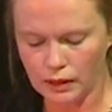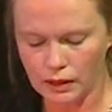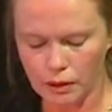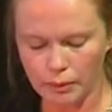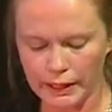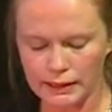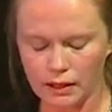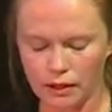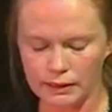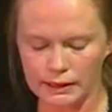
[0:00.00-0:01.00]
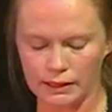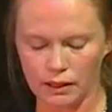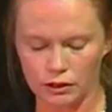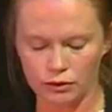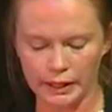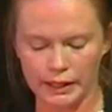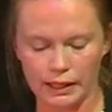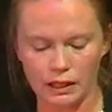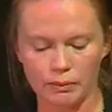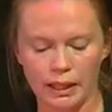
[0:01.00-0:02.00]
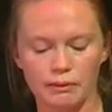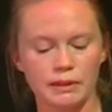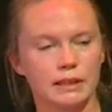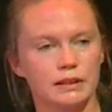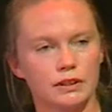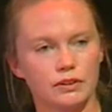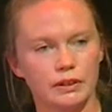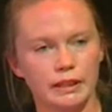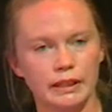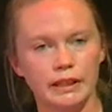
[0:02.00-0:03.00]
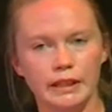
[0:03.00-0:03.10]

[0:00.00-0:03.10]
The PSR was set up to regulate the payments industry